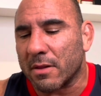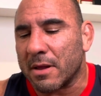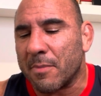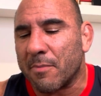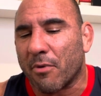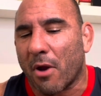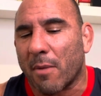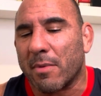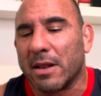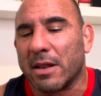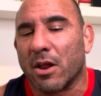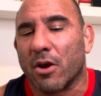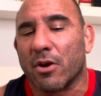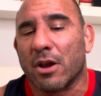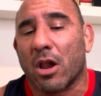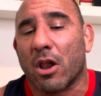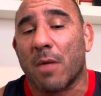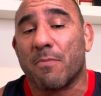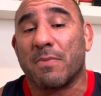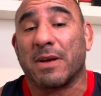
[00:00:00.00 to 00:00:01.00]
he probably learned
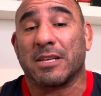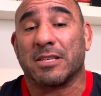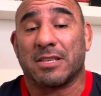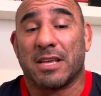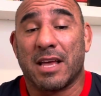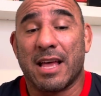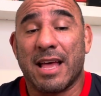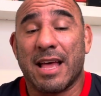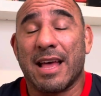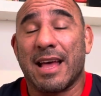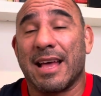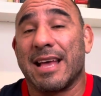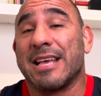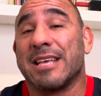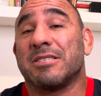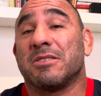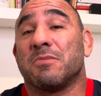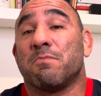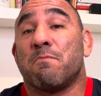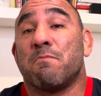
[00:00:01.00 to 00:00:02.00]
a lot because
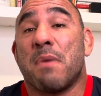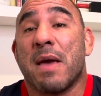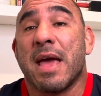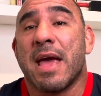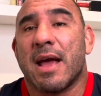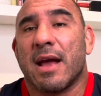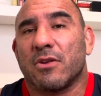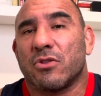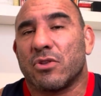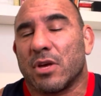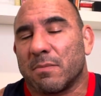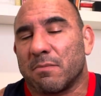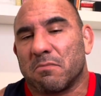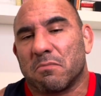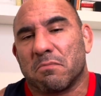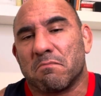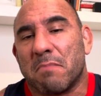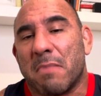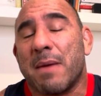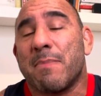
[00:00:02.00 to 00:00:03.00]
he's big,
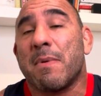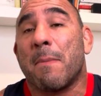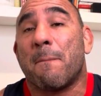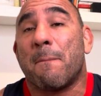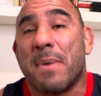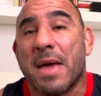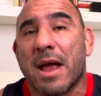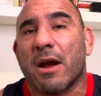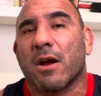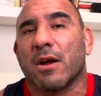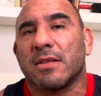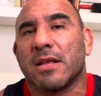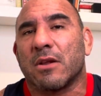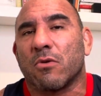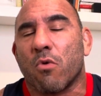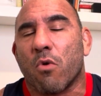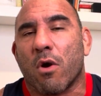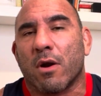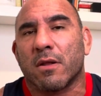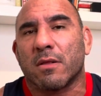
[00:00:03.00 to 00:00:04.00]
maybe bigger than
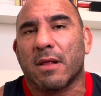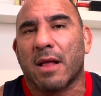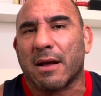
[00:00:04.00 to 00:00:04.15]
Gordon.